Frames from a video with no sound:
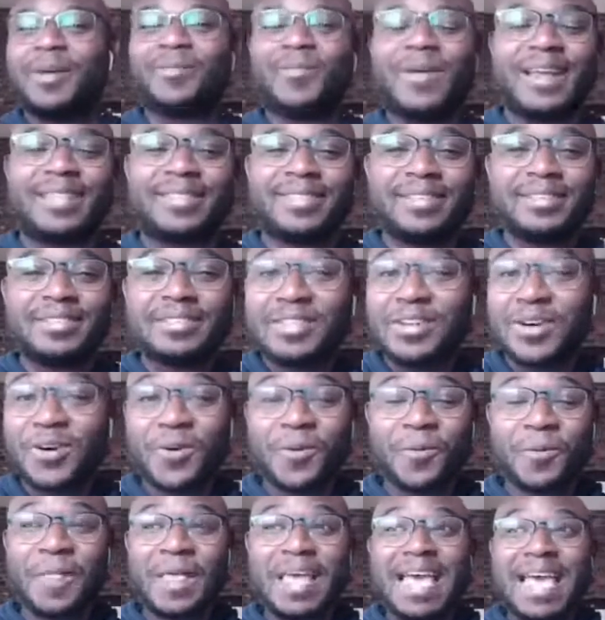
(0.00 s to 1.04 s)
Right? There's no
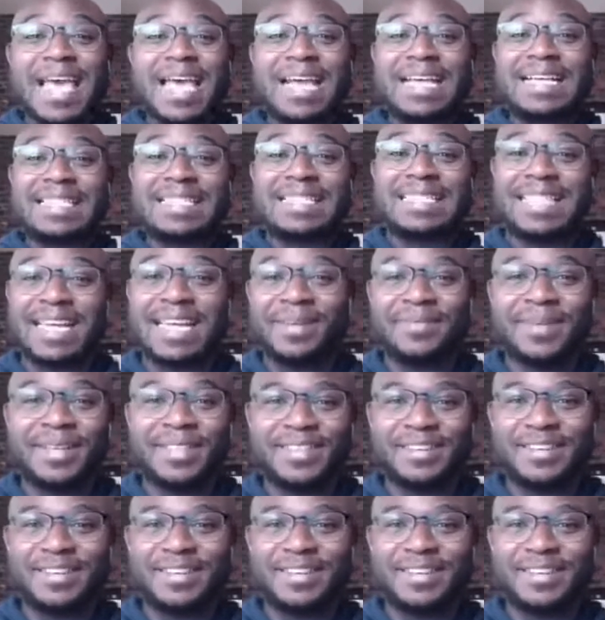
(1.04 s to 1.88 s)
excitement.